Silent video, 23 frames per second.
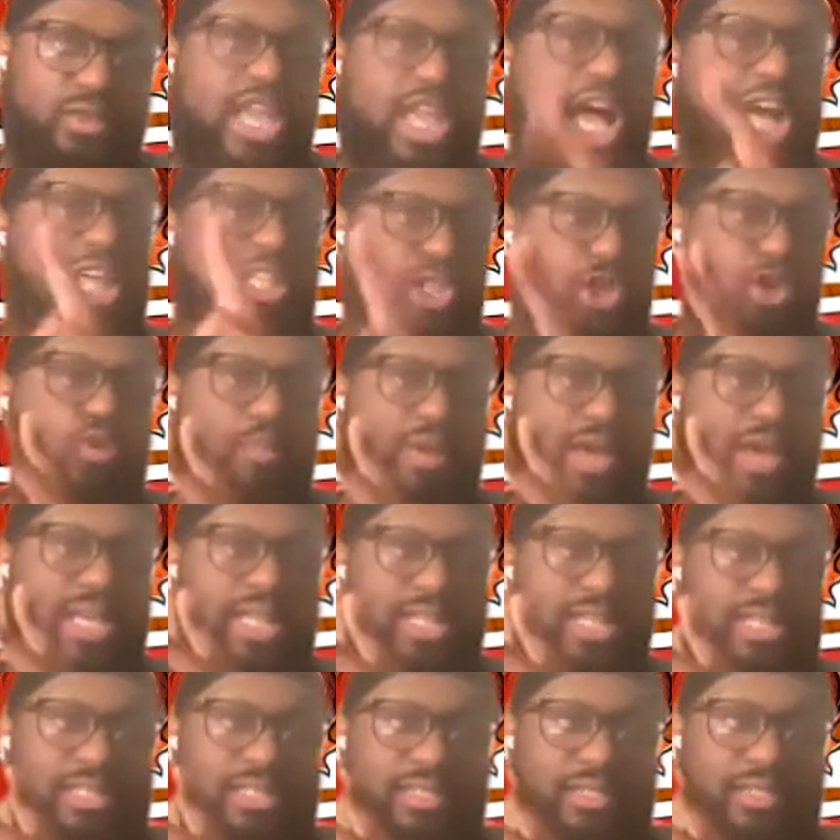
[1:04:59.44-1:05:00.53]
We got 2
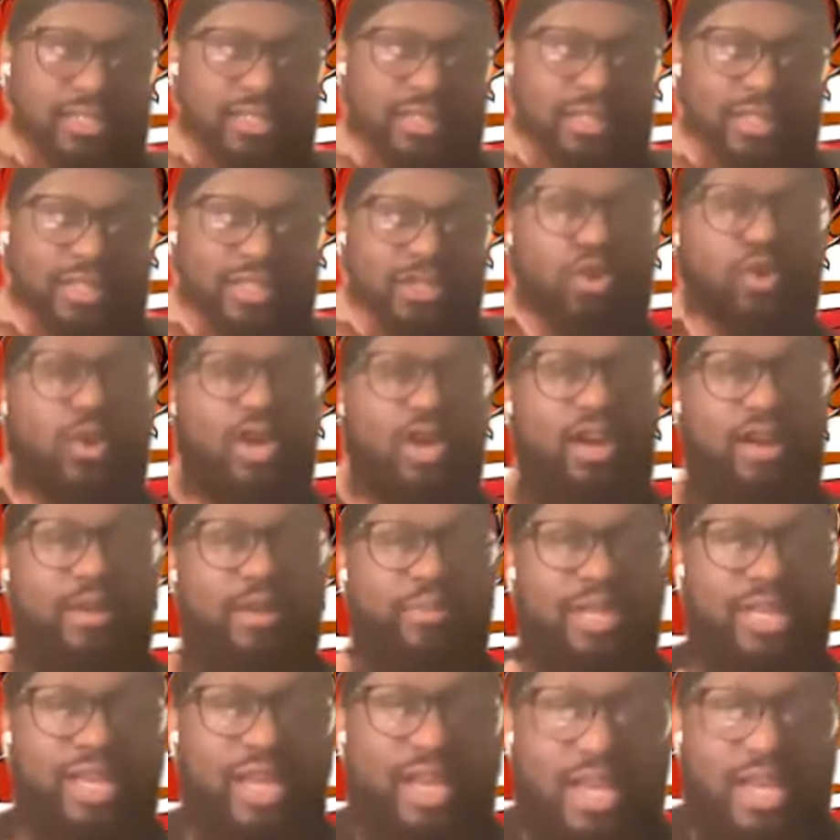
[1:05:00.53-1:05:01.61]
pages. You hear
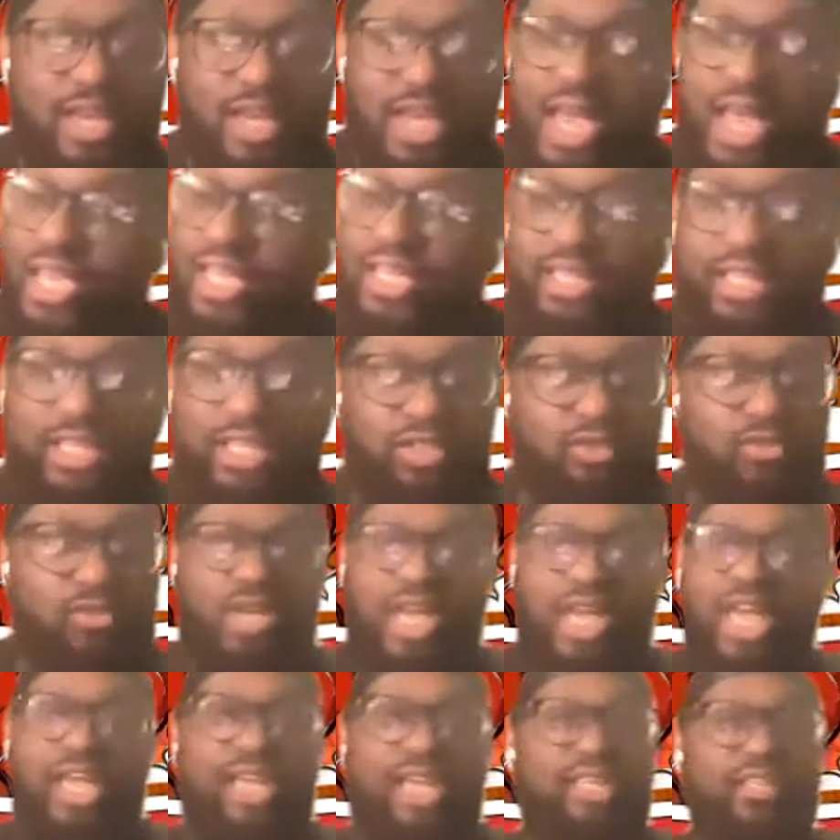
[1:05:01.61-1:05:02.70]
me? Hey, look, you
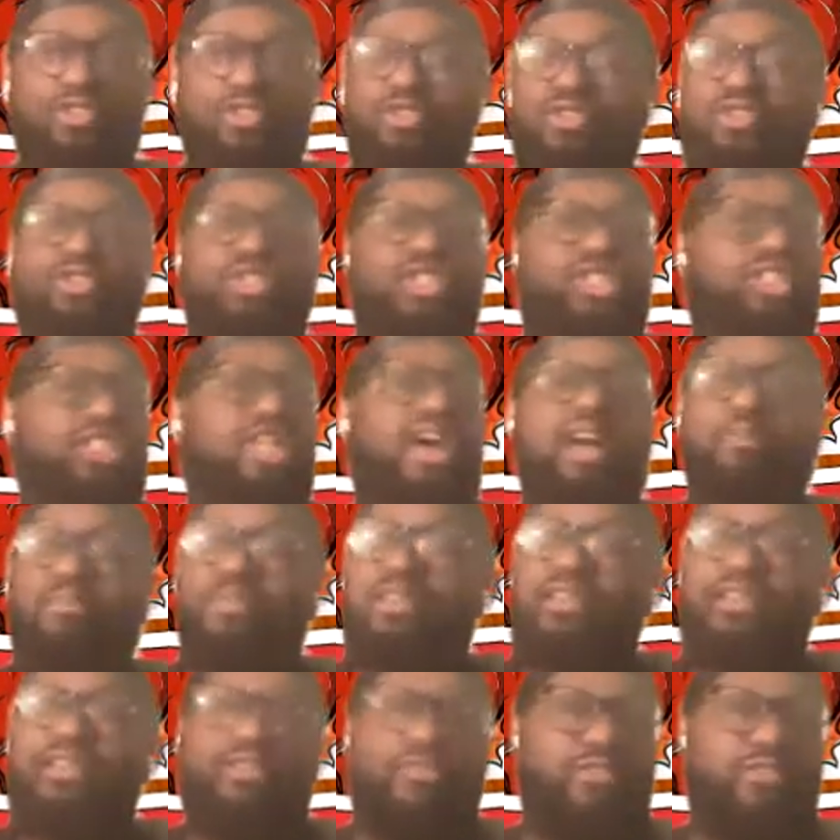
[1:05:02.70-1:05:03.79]
can't just type
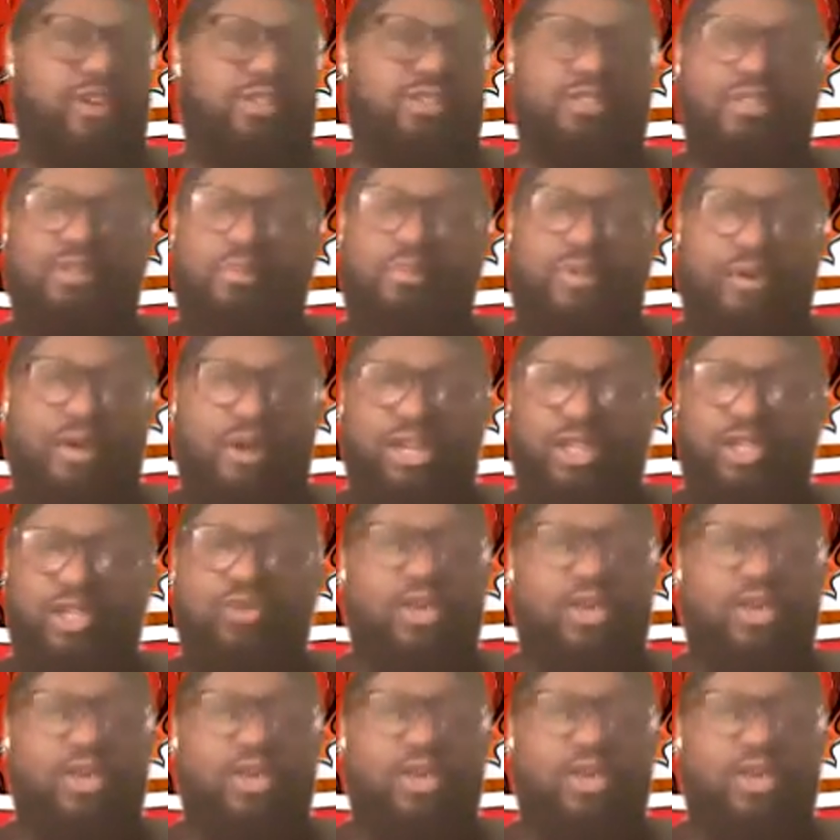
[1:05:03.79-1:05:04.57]
in first to the party.